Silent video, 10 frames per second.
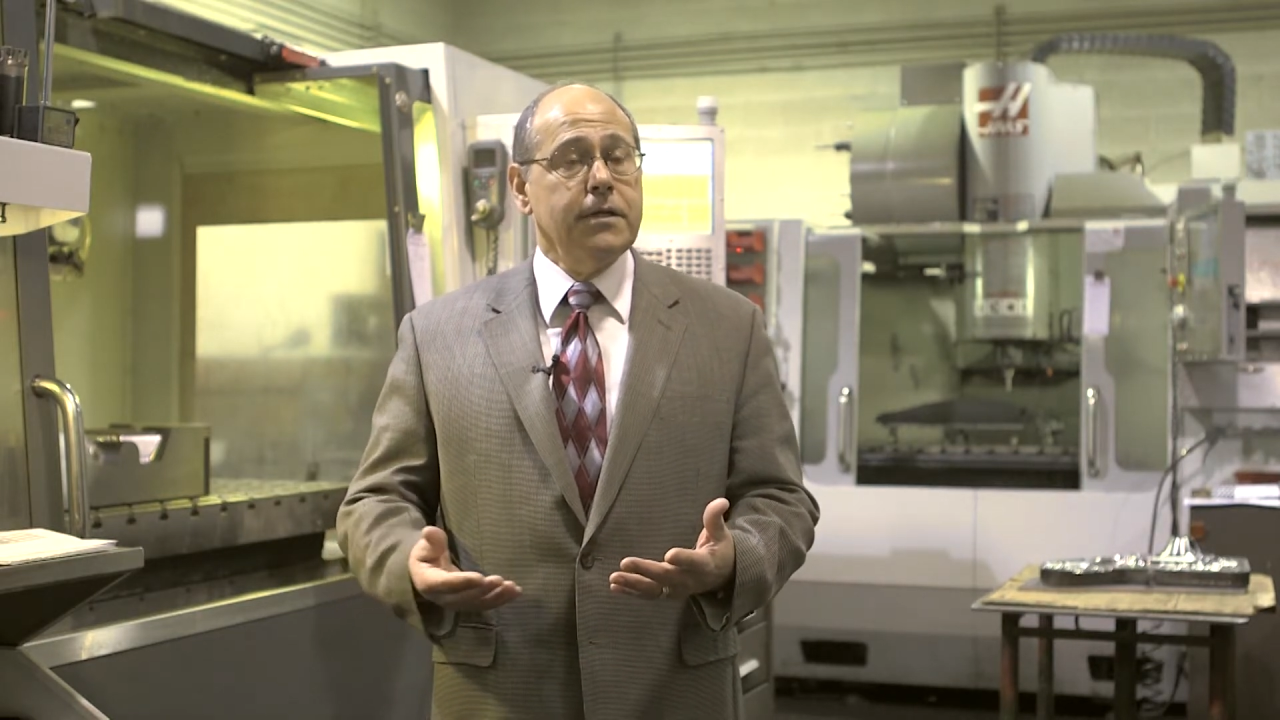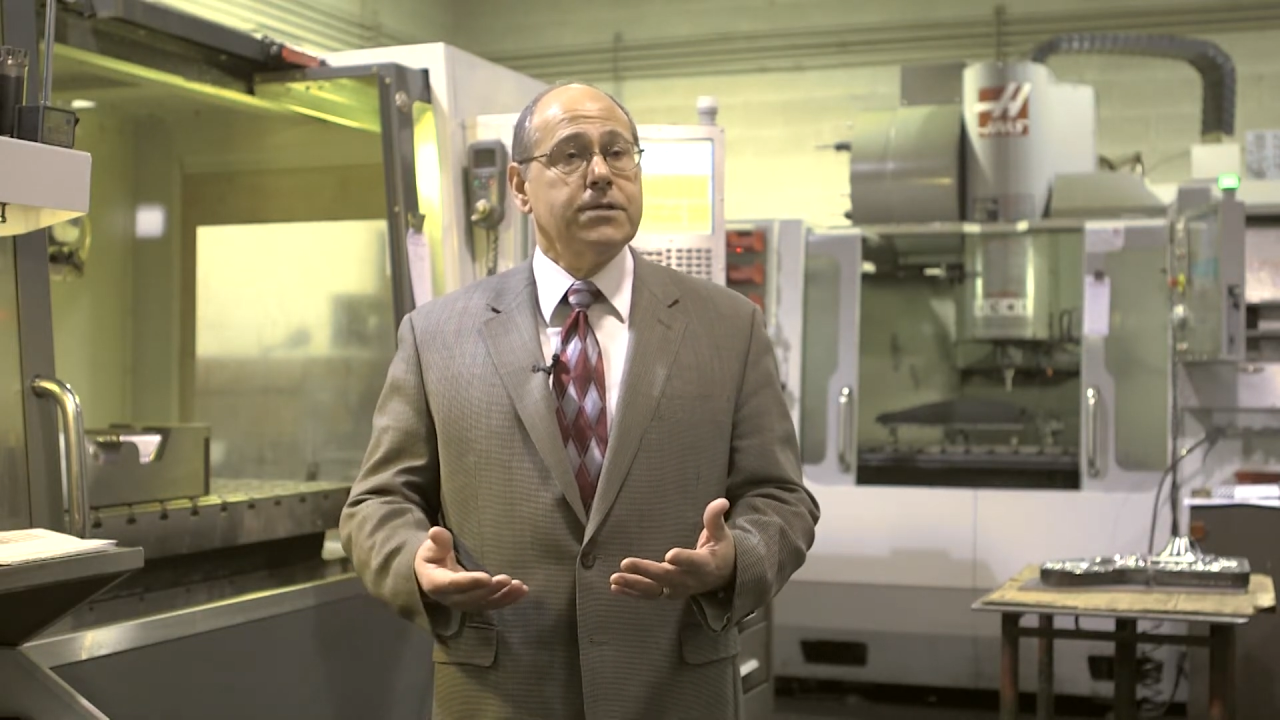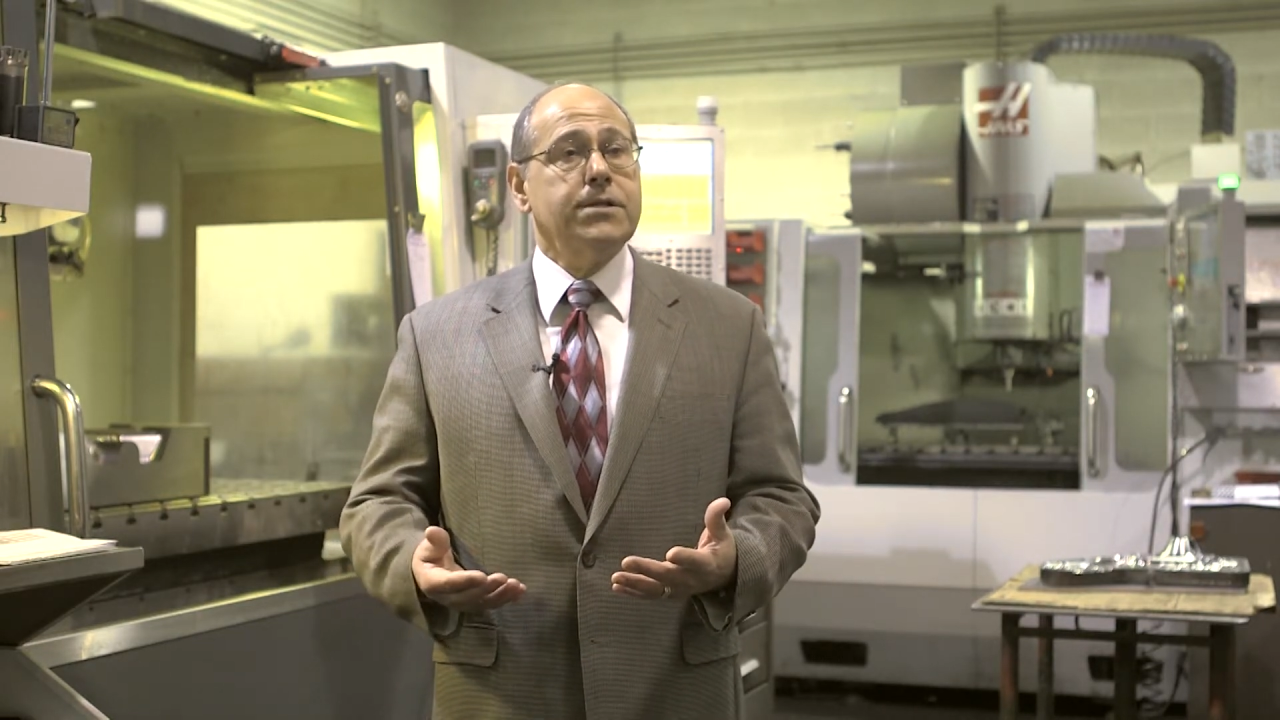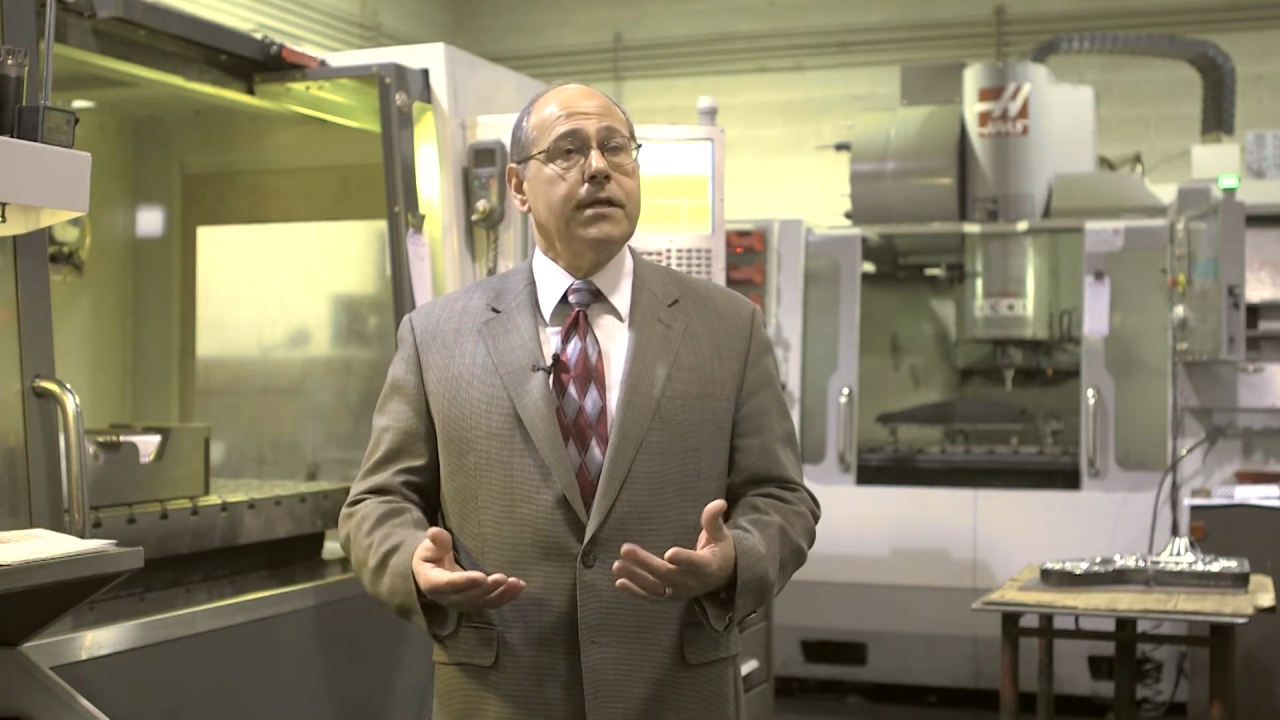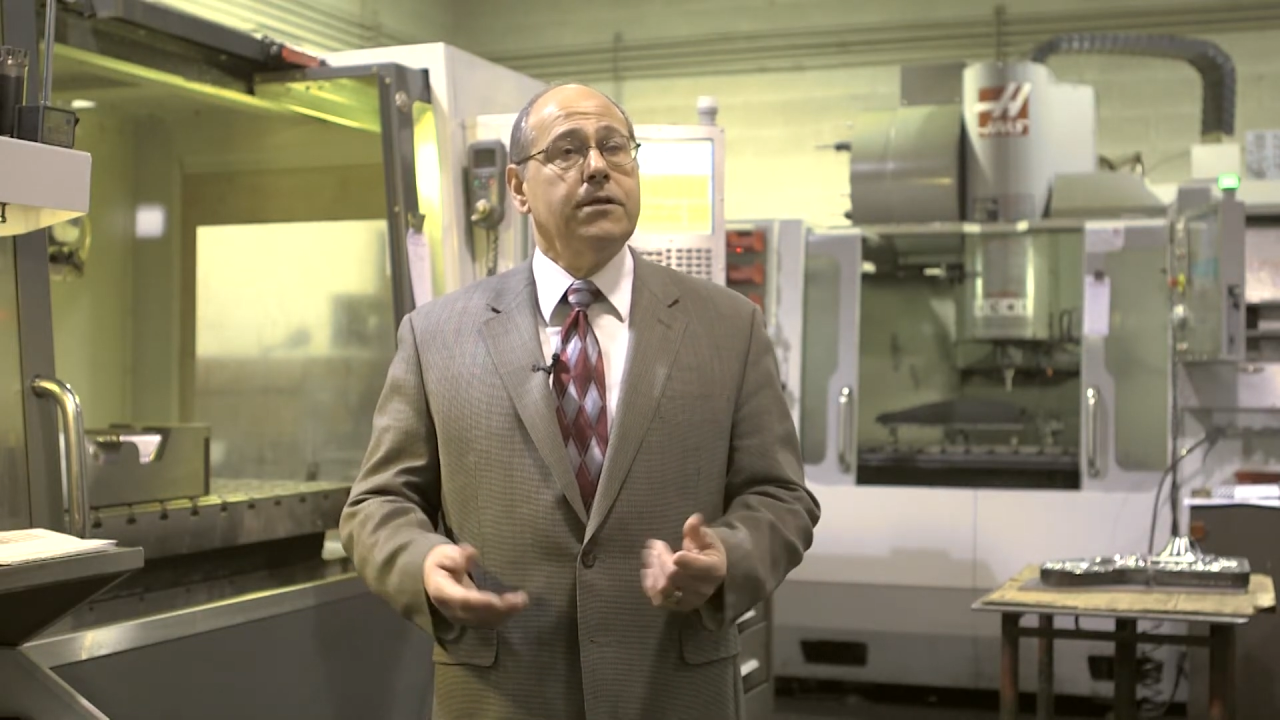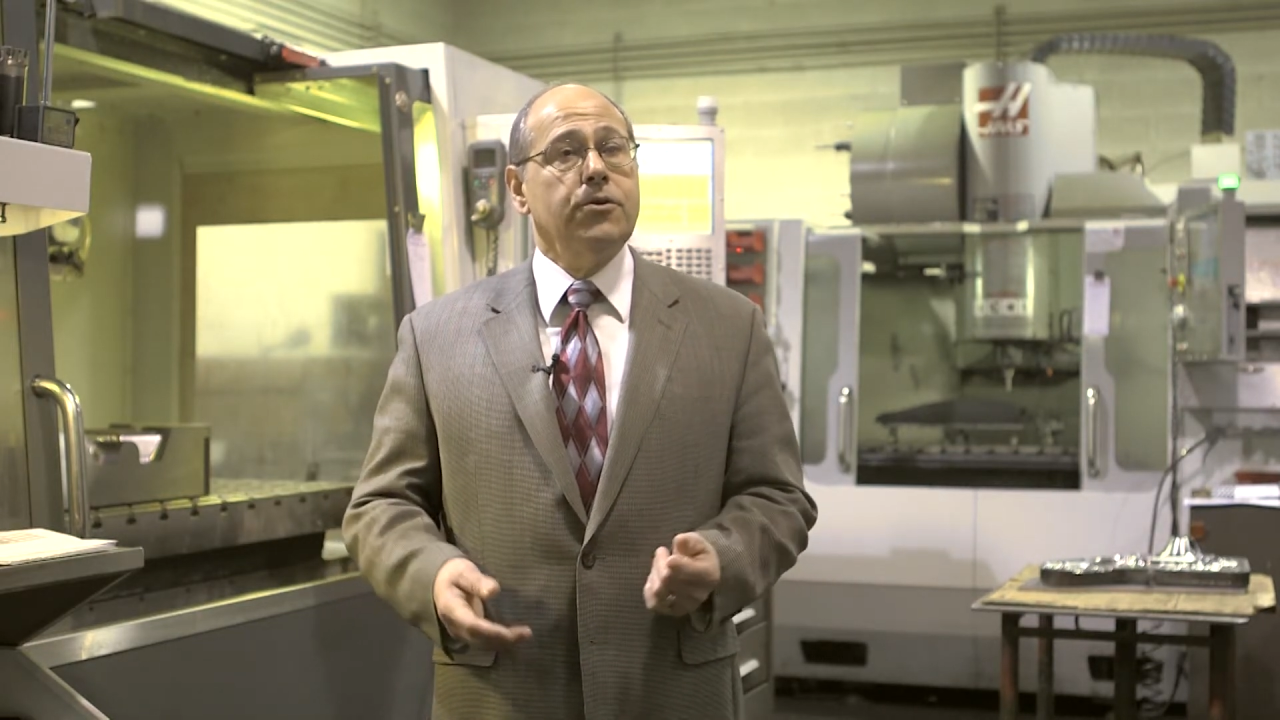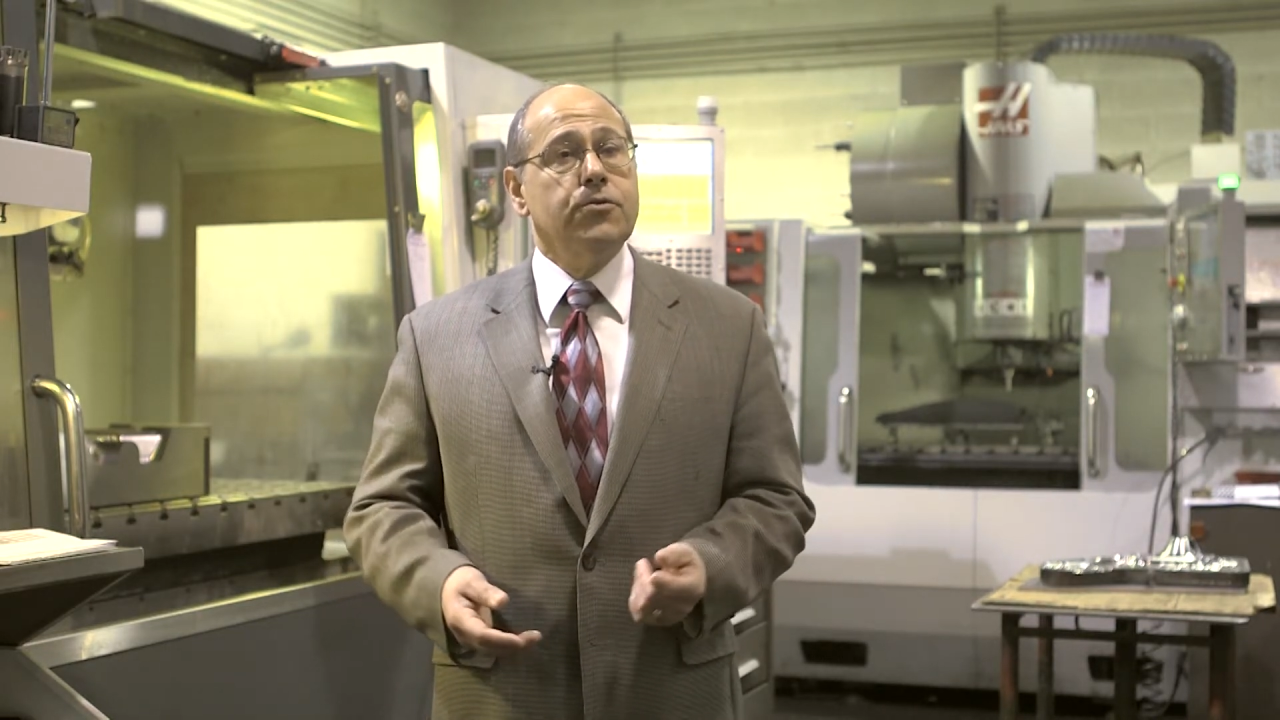the extended